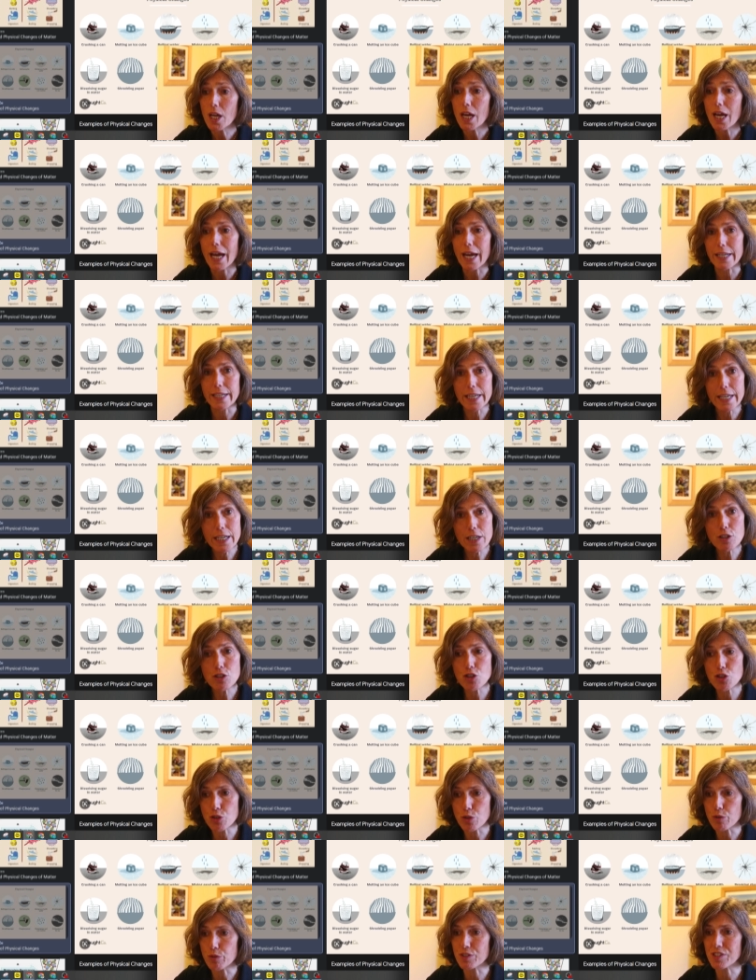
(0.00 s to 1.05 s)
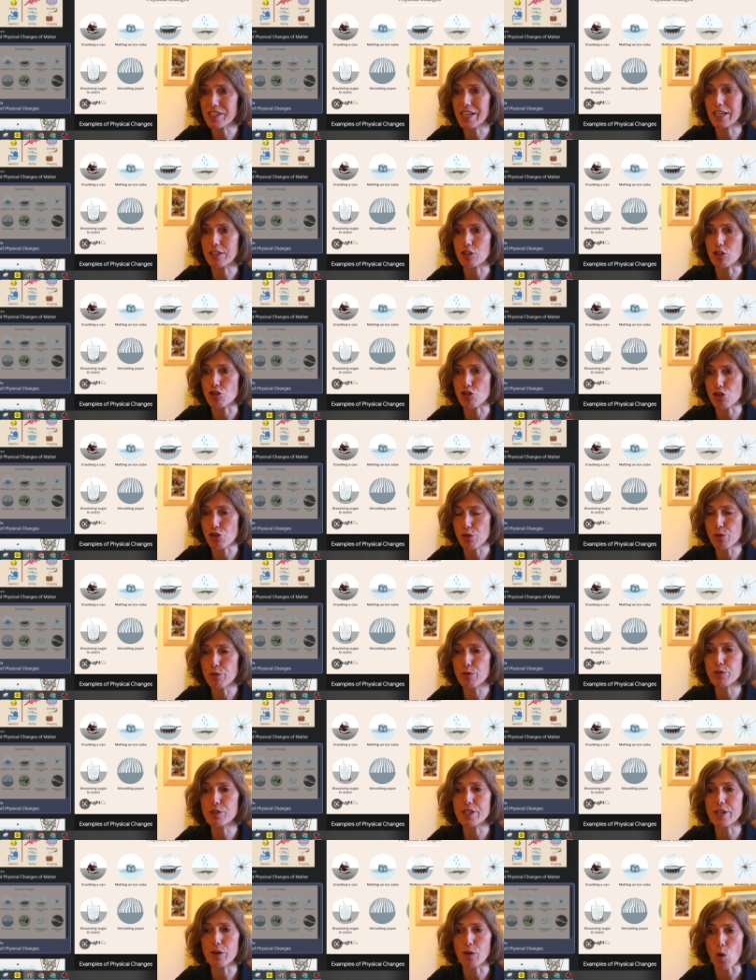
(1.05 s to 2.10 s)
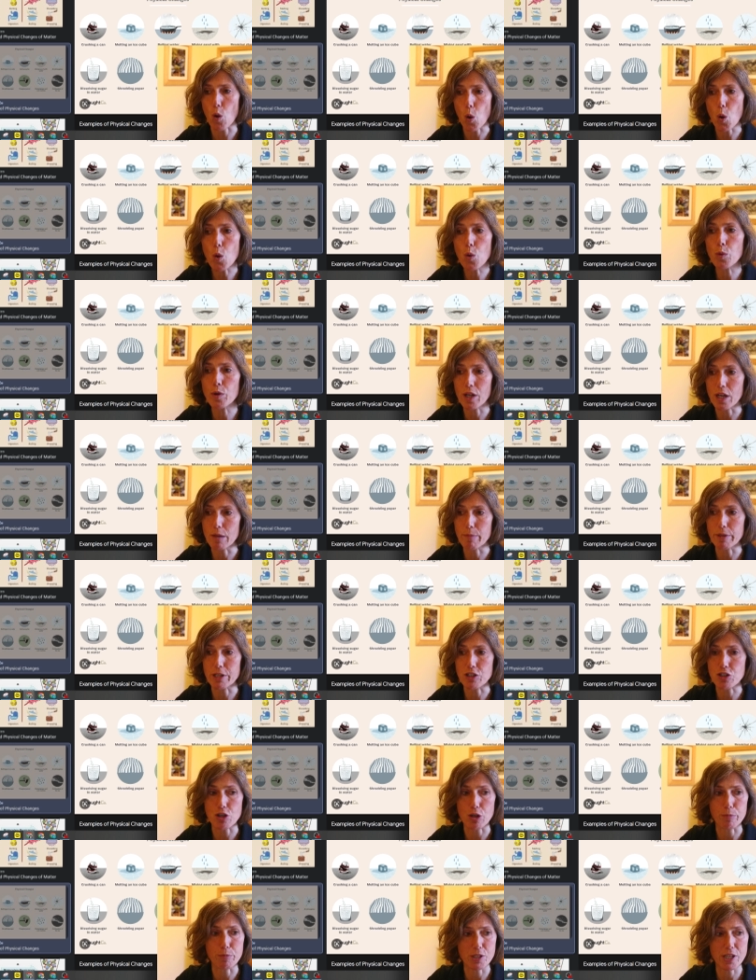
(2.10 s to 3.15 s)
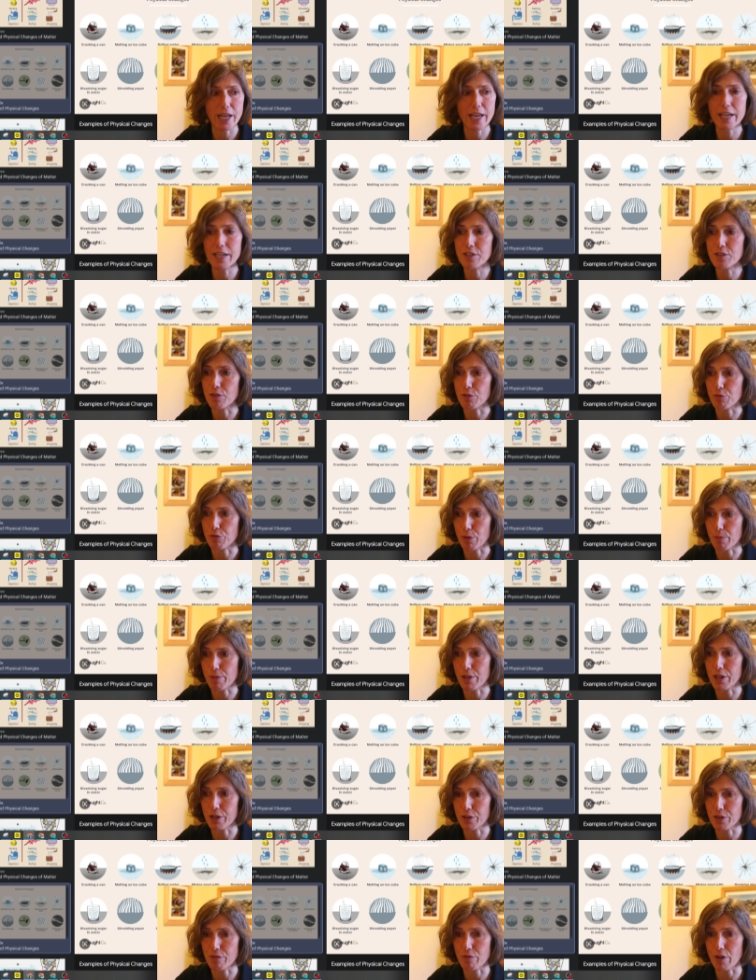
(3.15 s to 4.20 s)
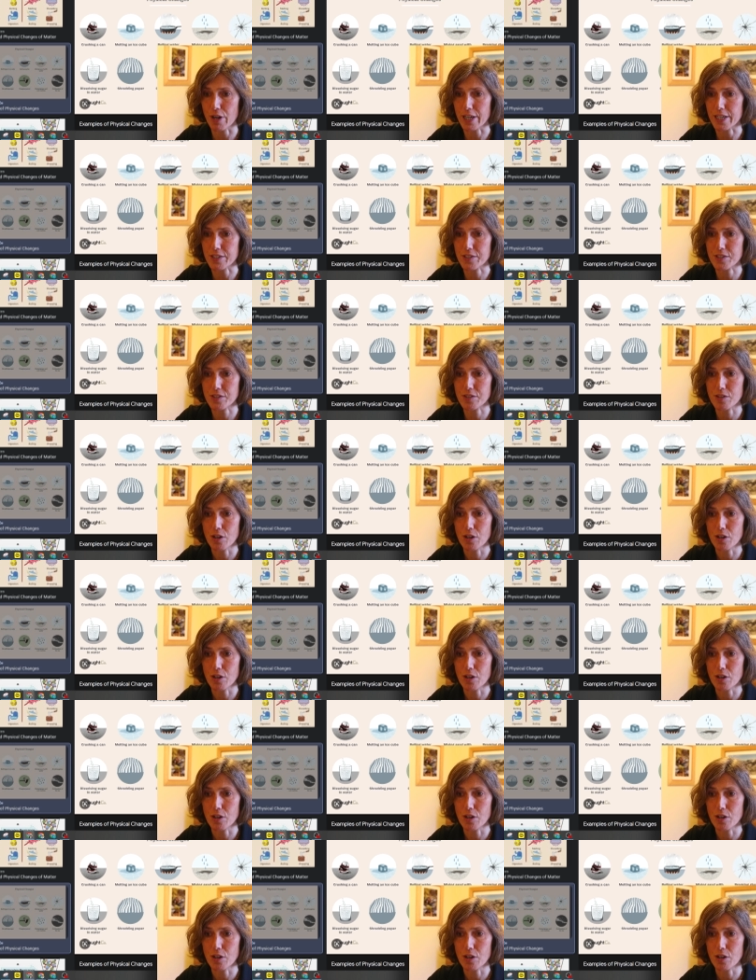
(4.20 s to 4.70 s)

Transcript: And here students get to choose their own image obtained from their device.